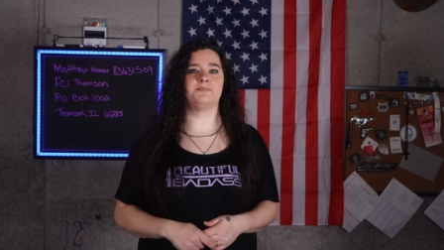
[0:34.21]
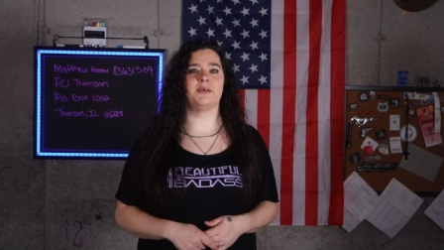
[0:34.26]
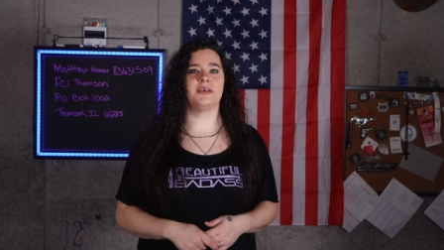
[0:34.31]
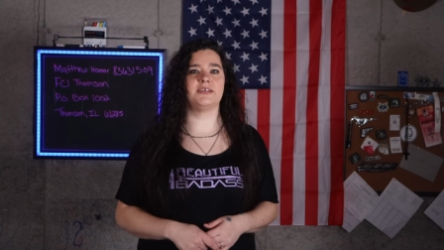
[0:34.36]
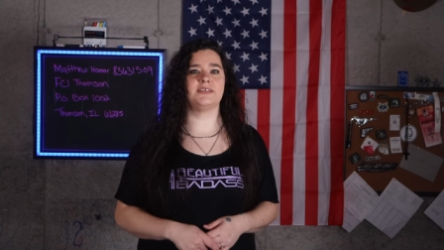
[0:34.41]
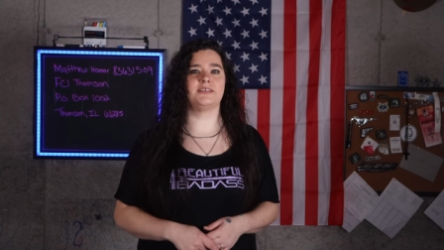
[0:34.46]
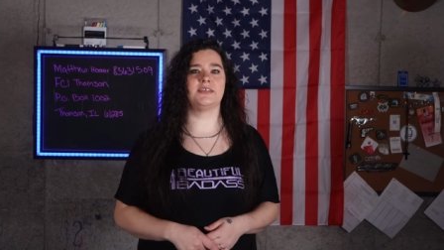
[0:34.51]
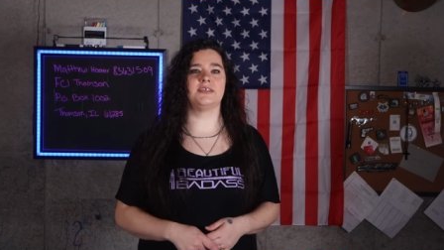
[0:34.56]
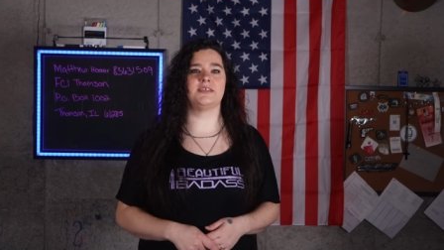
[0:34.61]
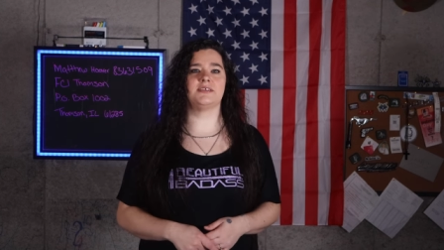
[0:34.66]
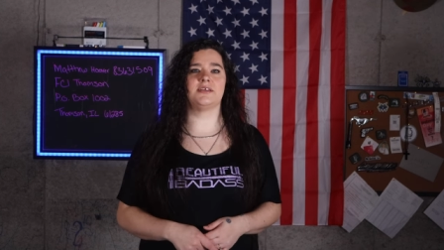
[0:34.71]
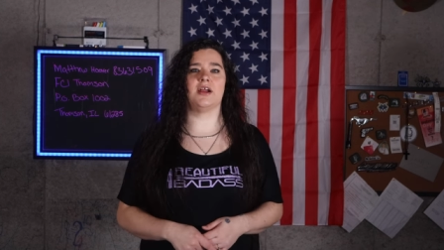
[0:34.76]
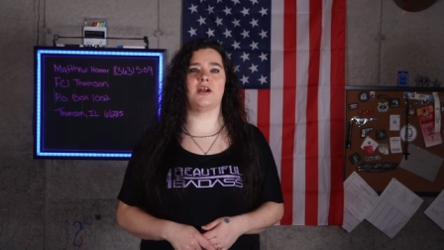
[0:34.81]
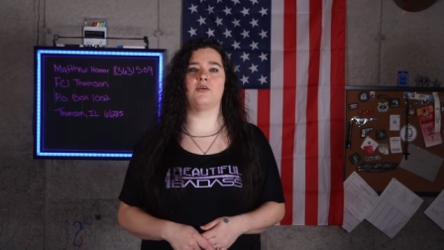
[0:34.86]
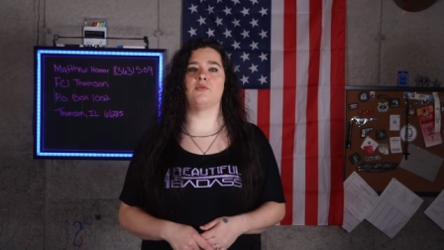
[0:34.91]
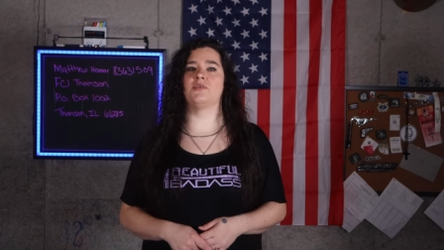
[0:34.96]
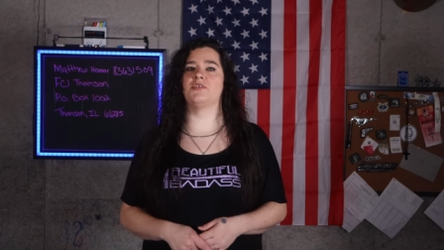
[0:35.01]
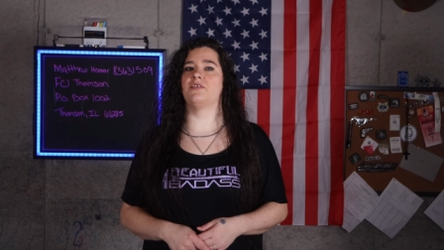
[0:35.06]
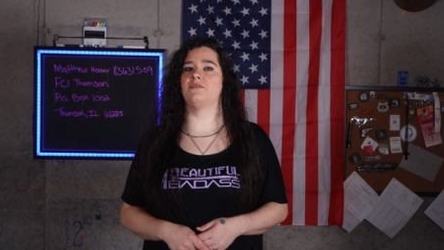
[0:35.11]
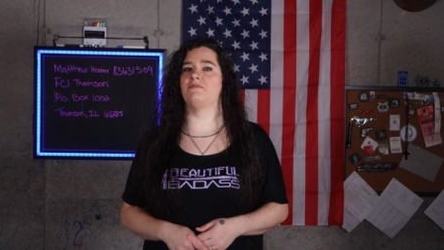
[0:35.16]
place to
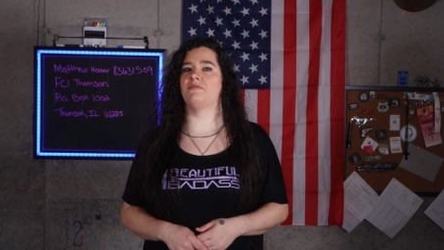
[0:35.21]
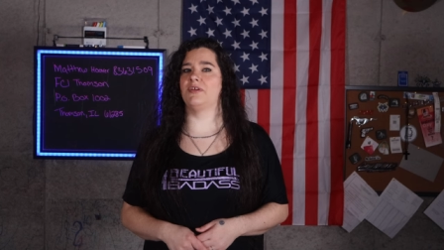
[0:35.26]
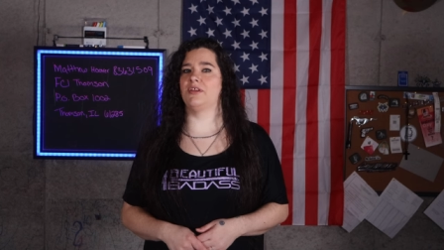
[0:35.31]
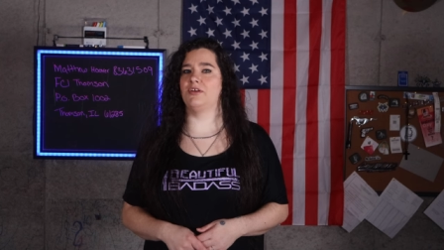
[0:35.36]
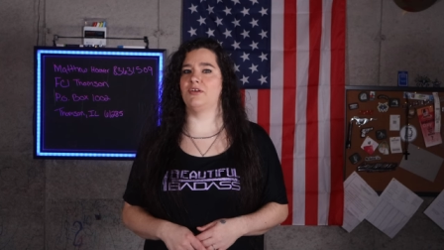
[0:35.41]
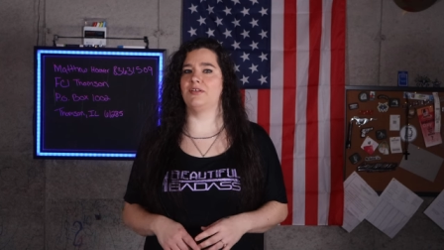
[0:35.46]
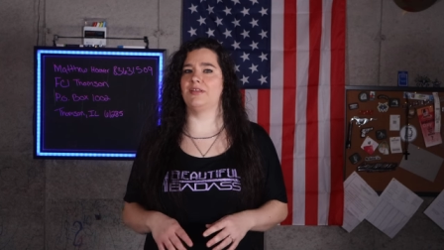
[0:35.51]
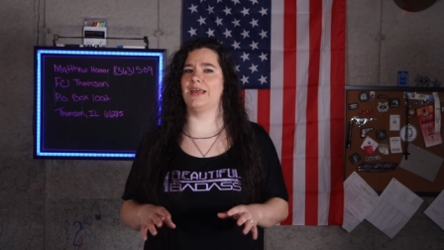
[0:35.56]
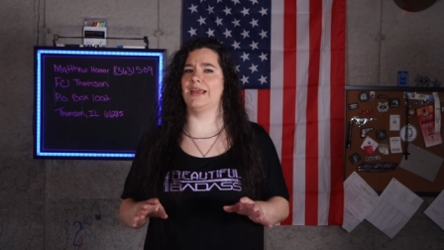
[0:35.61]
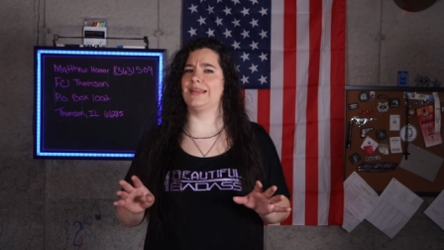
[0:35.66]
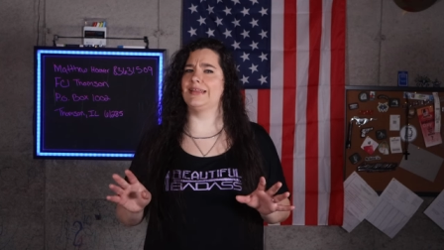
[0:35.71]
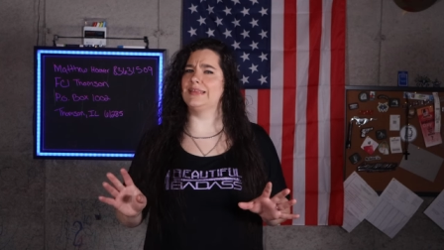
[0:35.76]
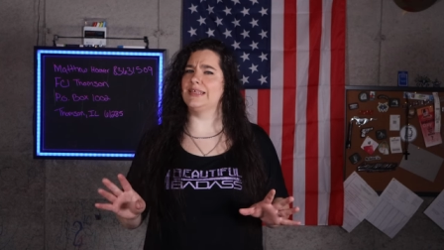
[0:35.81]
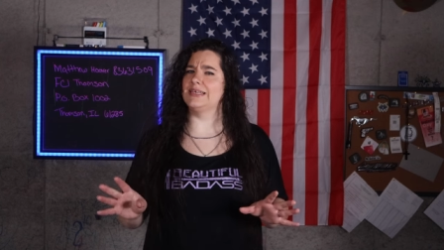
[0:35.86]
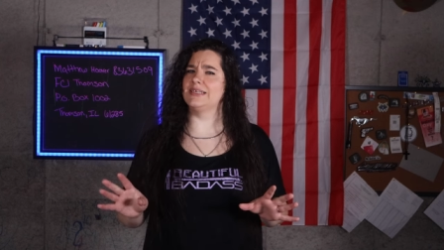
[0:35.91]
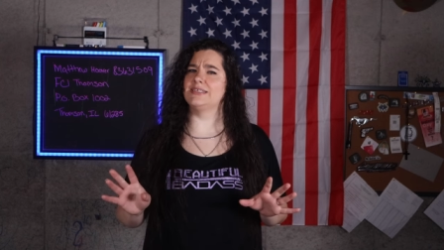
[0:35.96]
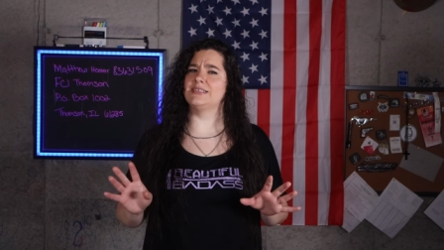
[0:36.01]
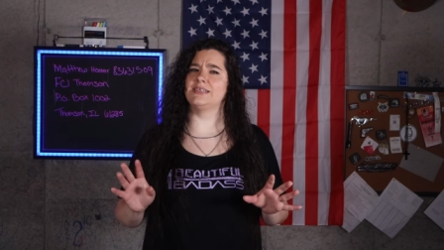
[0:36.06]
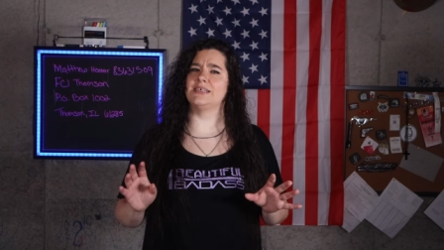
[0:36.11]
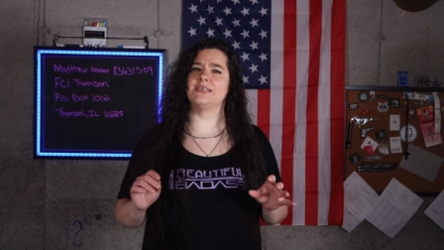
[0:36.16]
start with a video like
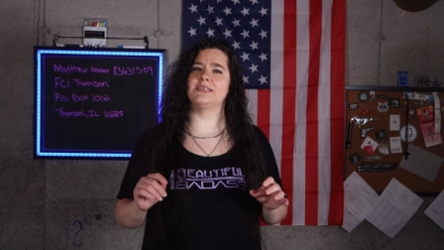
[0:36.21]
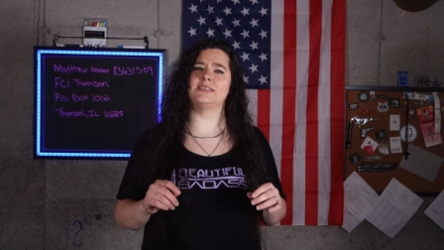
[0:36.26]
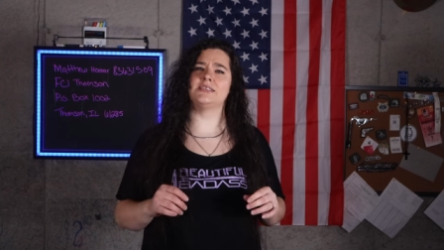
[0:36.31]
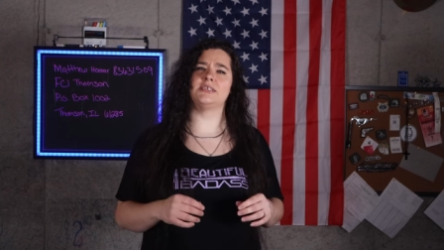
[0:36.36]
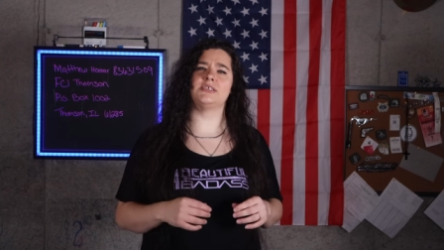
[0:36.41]
this is